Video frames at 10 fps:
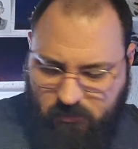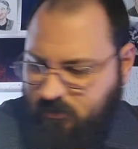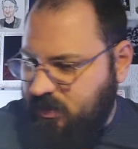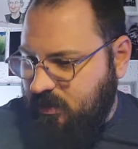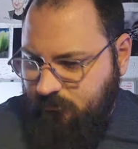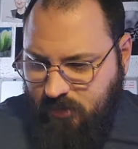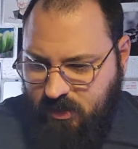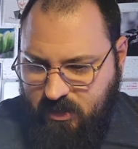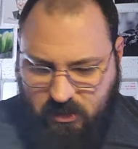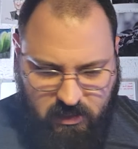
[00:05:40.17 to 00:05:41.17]
Let me get
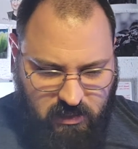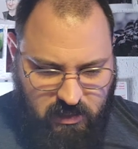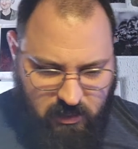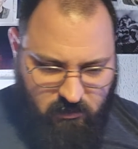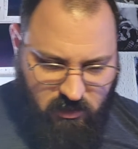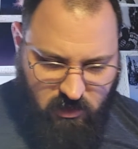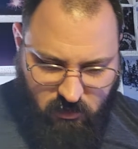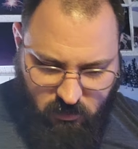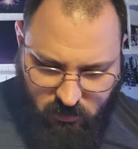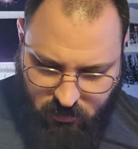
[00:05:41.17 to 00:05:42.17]
my ink out
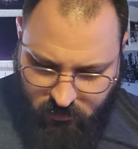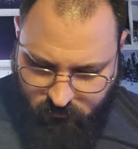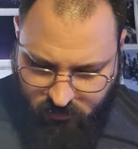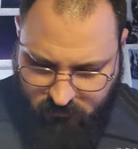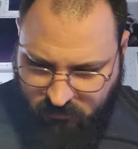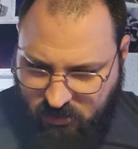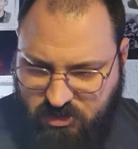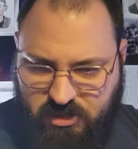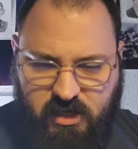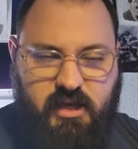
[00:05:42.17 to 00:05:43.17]
here, and we'll give that a
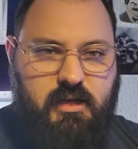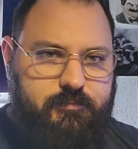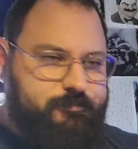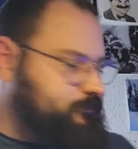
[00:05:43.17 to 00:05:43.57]
shot.